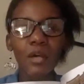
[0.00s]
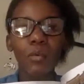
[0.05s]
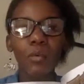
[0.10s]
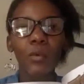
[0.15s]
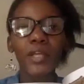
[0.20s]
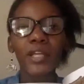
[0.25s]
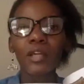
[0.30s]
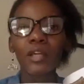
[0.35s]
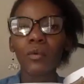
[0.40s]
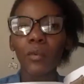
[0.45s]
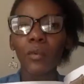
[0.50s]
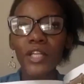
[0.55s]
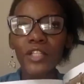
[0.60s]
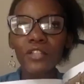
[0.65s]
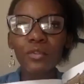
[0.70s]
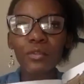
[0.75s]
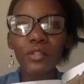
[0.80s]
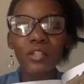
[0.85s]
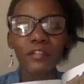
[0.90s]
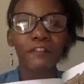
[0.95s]
when I
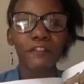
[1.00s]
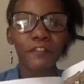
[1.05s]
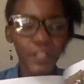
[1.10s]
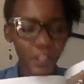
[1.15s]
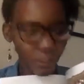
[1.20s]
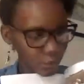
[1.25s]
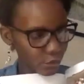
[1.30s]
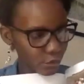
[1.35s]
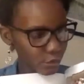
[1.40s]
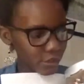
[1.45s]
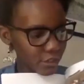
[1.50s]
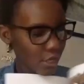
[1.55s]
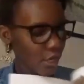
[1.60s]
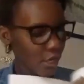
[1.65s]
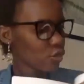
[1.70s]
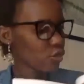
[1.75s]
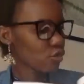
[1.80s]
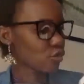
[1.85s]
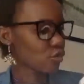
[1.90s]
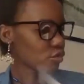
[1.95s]
went to the field,
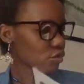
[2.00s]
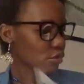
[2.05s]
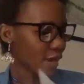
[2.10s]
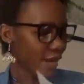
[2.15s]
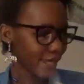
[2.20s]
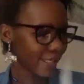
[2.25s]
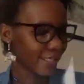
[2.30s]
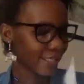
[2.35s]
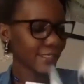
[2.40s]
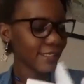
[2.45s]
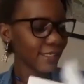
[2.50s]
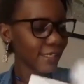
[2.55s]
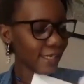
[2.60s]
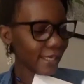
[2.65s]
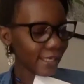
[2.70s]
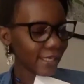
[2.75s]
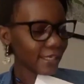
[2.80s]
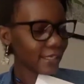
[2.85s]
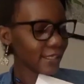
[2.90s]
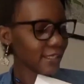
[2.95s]

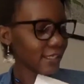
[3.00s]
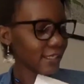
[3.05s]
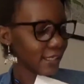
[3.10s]
striking,